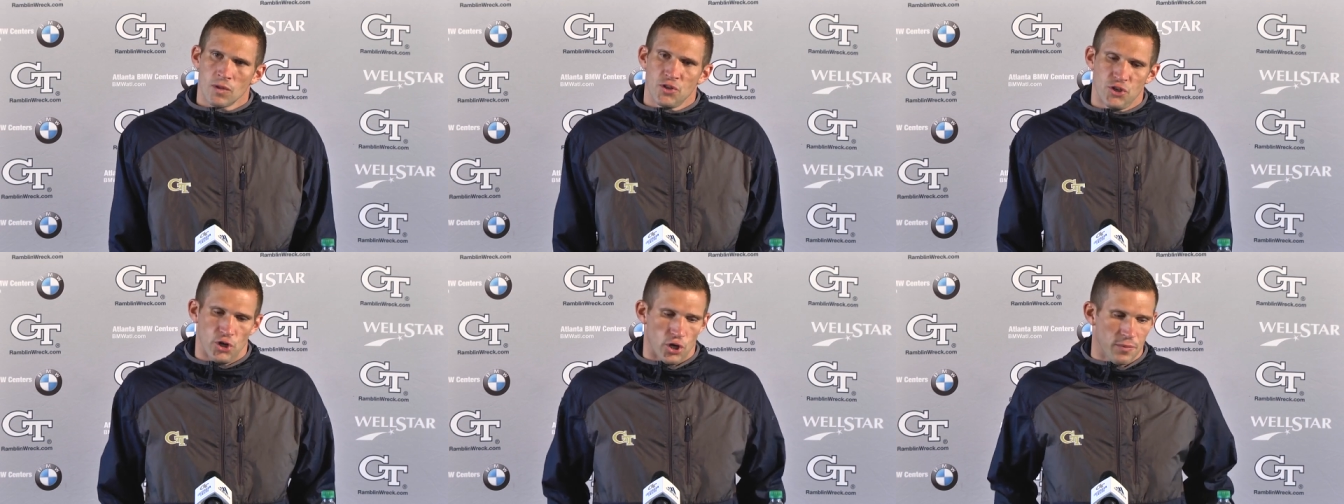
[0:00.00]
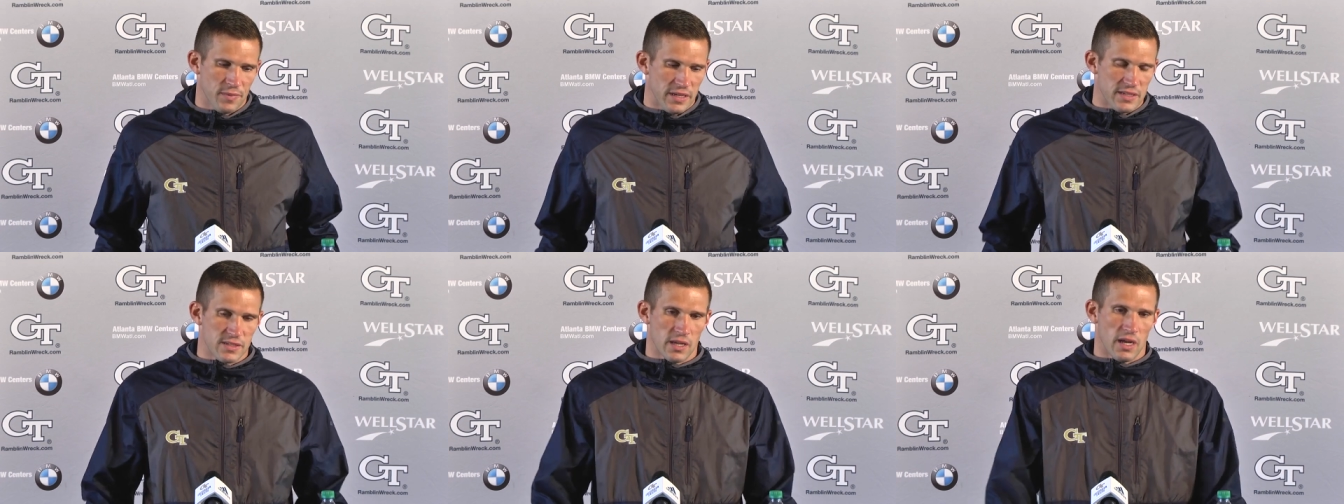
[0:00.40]
Sure.
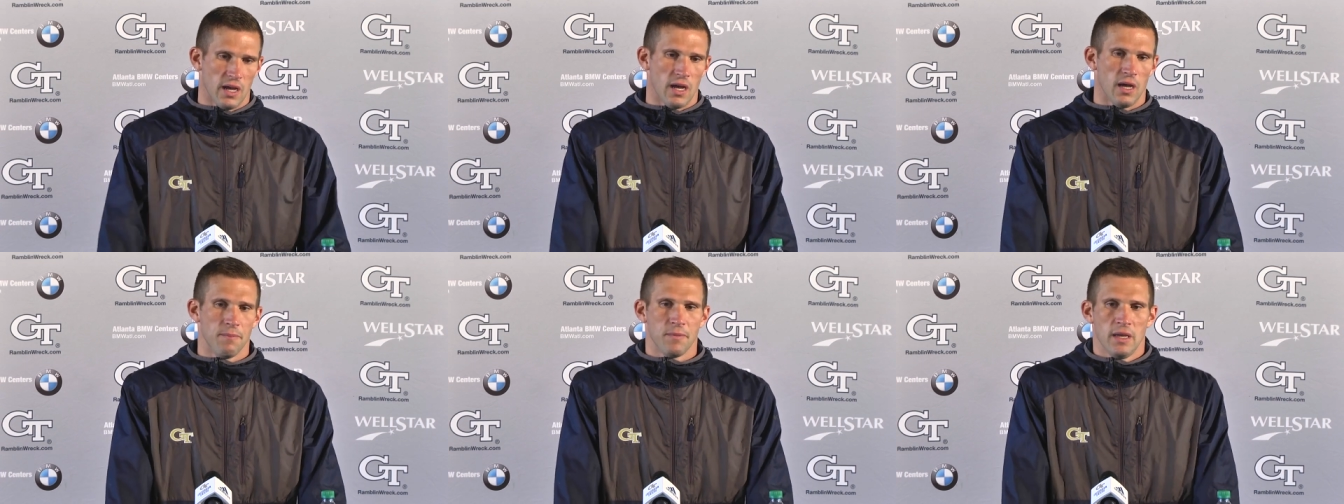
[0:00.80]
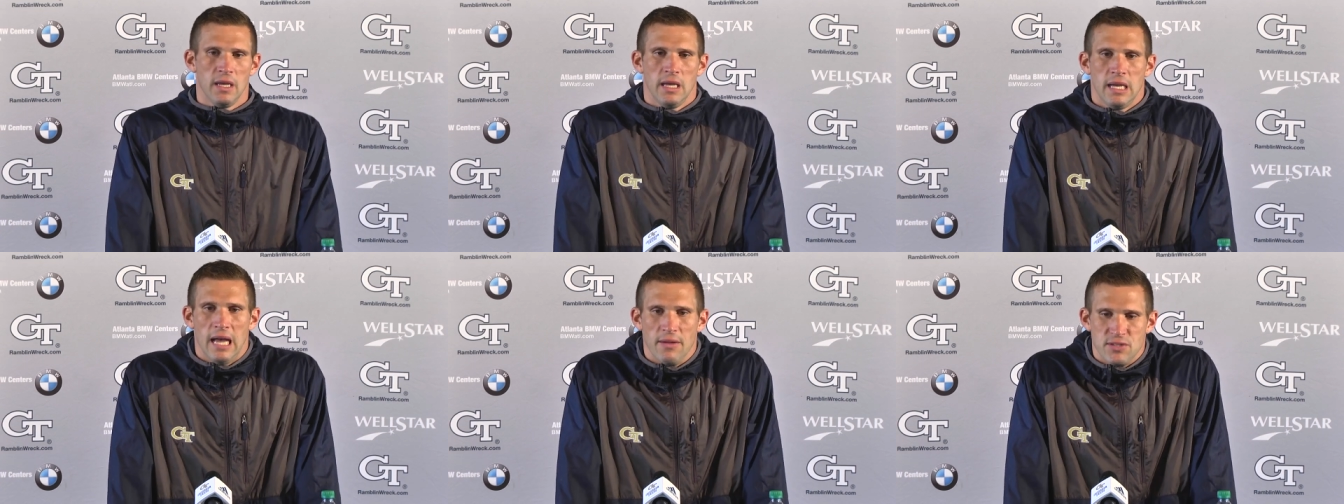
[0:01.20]

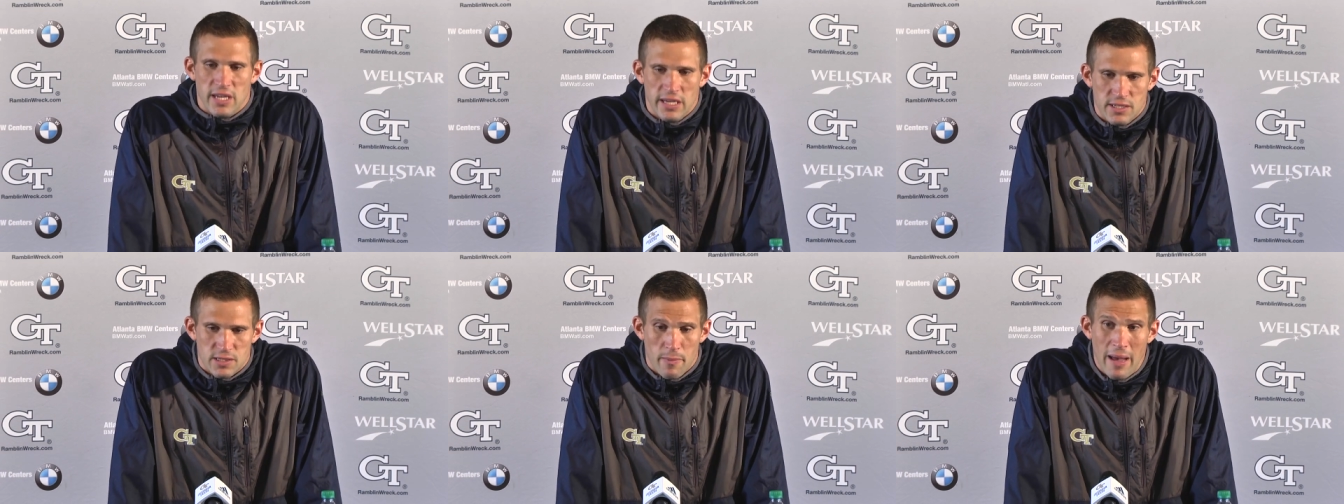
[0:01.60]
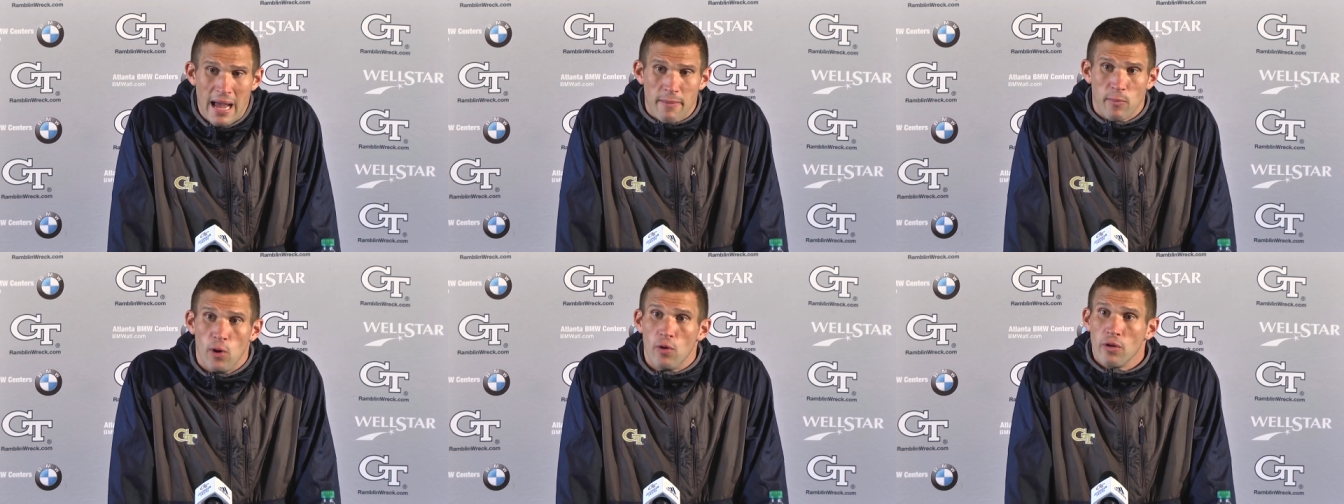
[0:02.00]
I'd say he's the
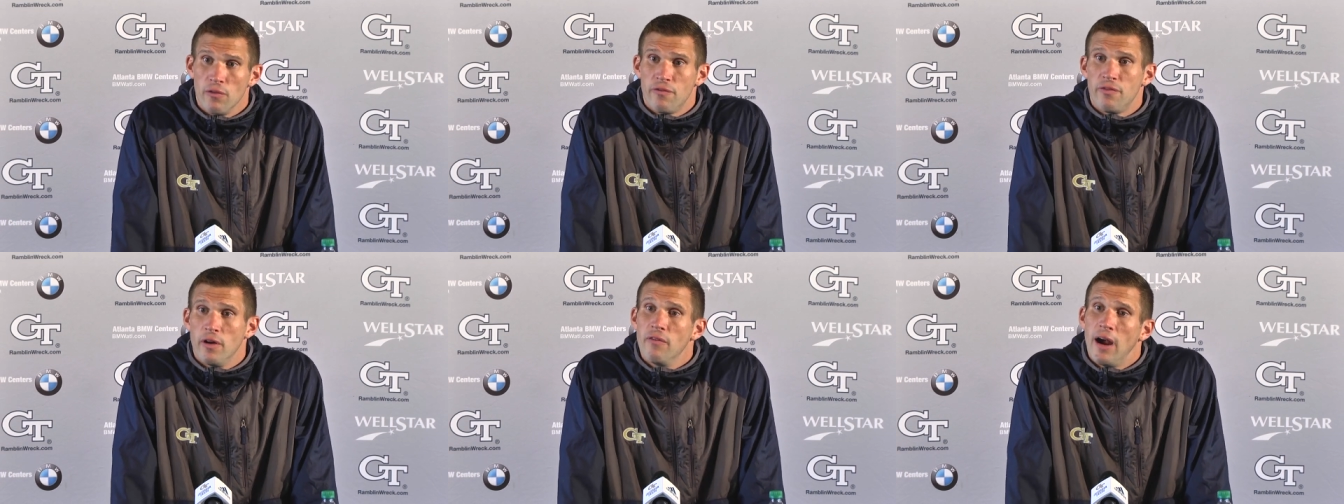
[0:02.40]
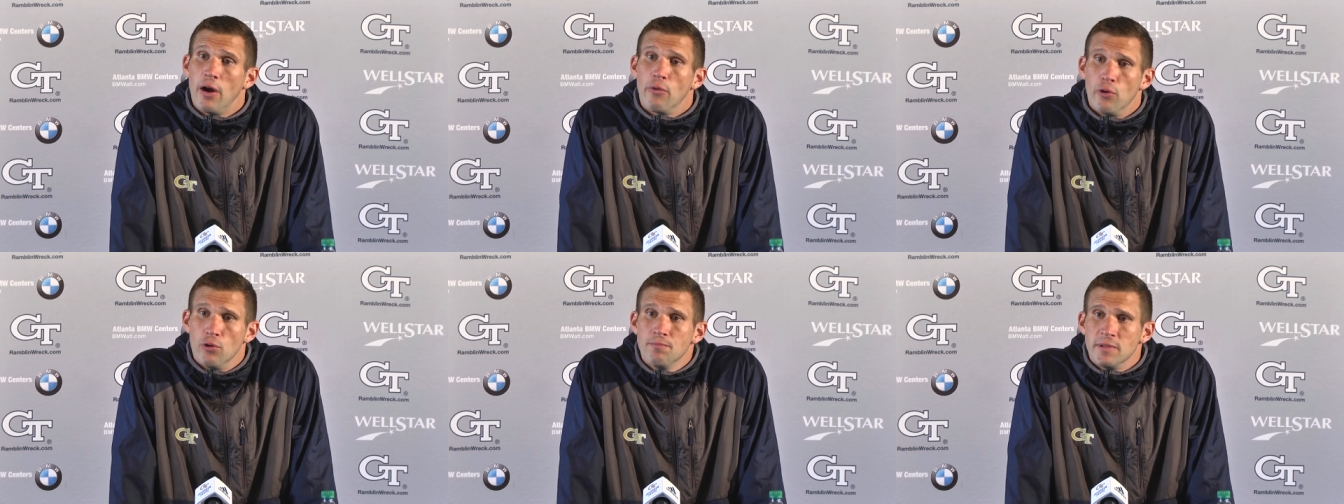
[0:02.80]
backbone of
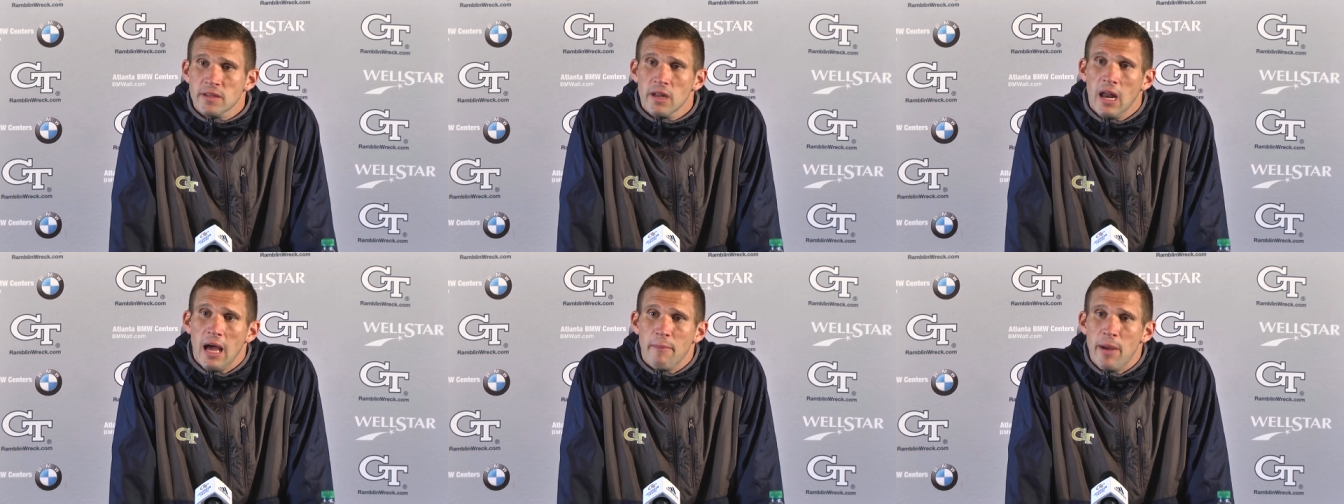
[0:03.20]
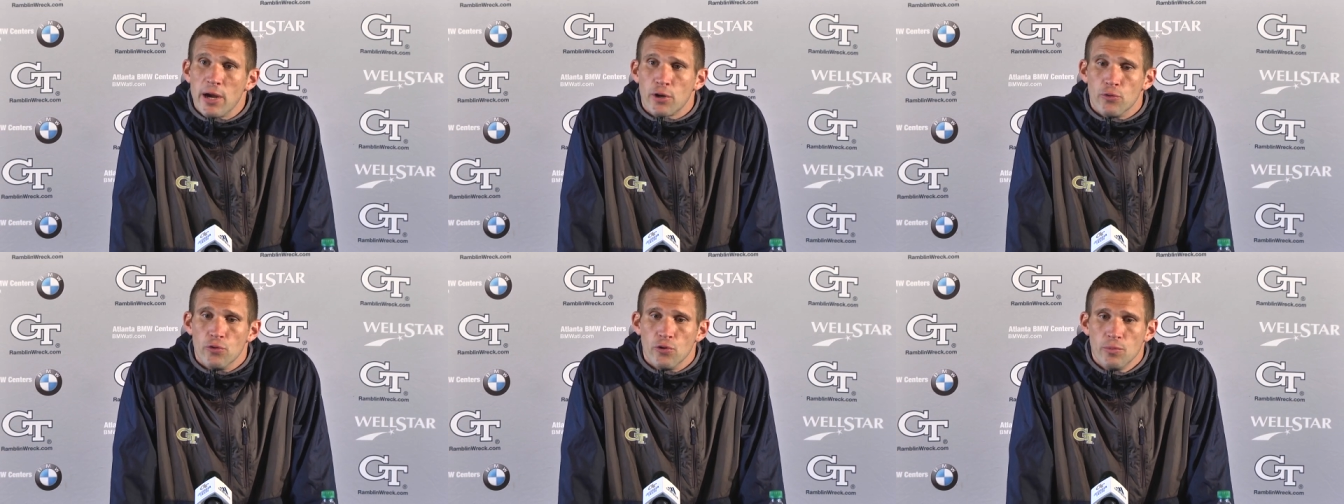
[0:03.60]
our room, in the
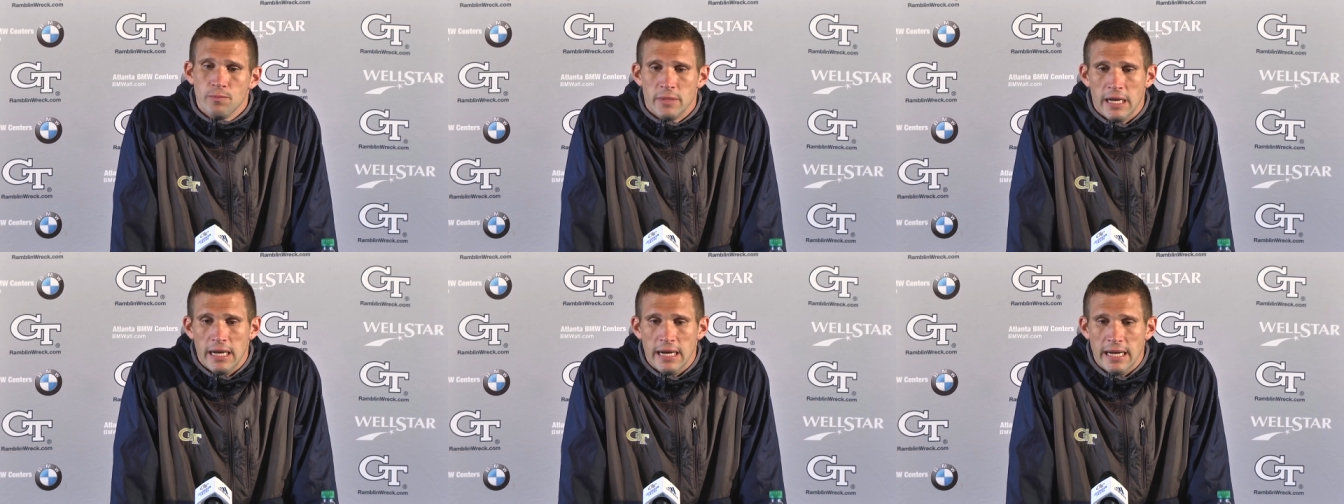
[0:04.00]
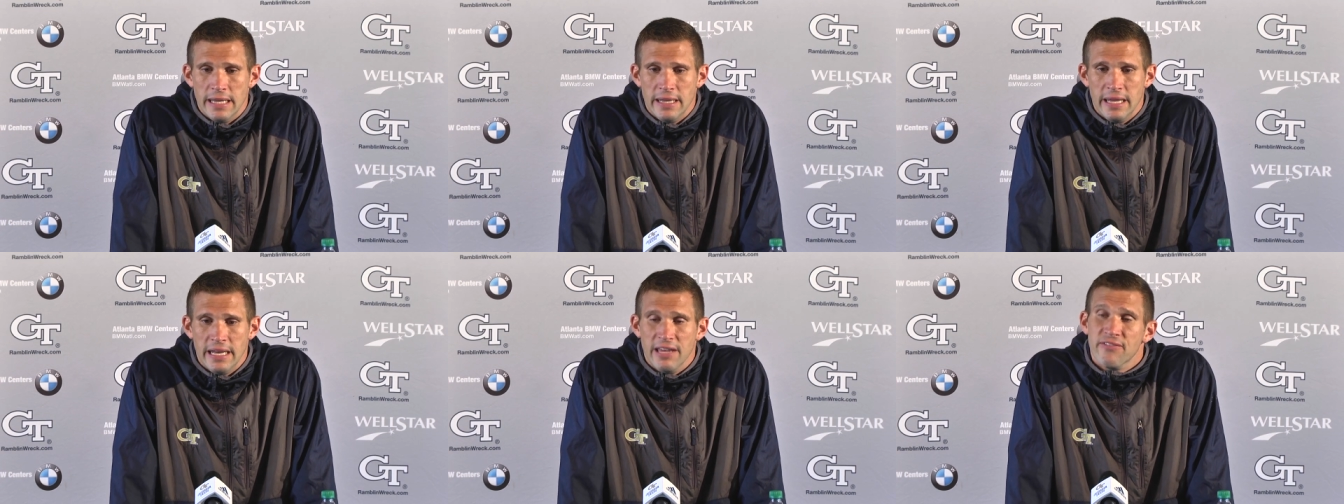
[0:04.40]
linebacker room,
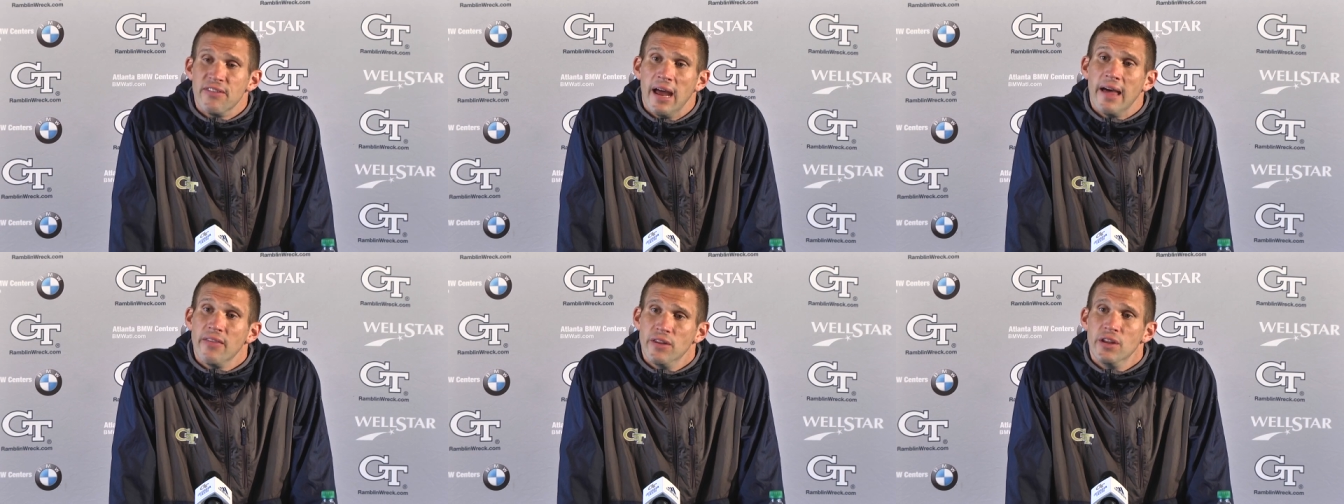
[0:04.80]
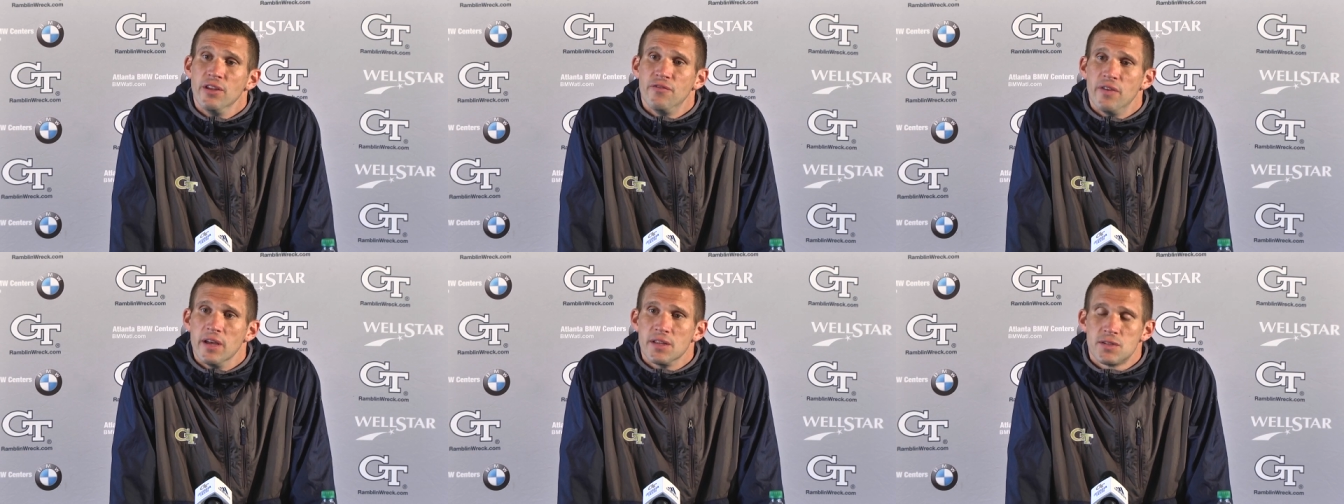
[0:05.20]
and then if not the
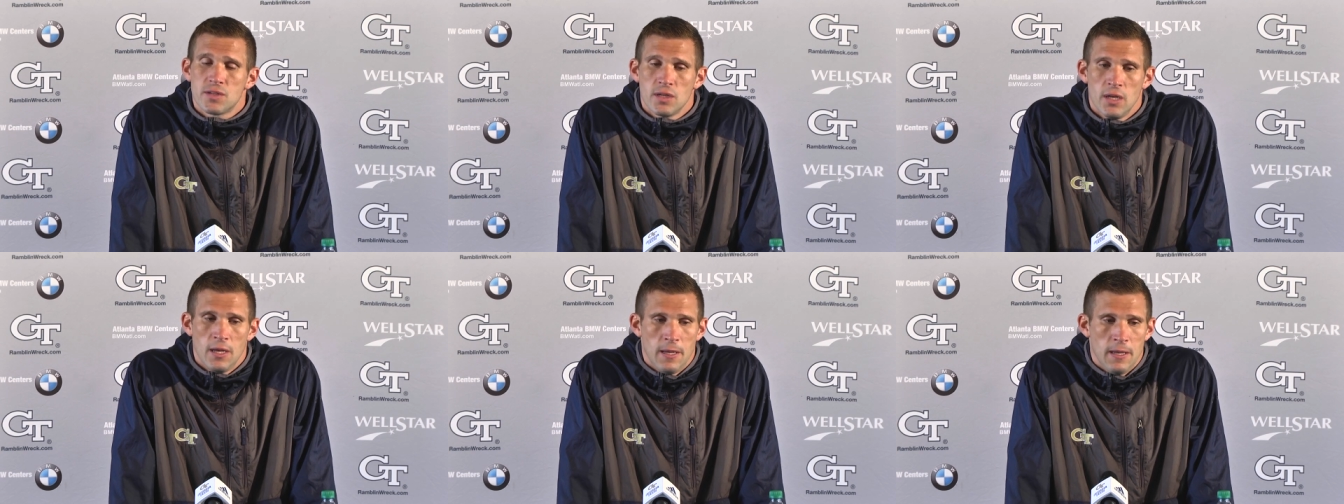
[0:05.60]
defense.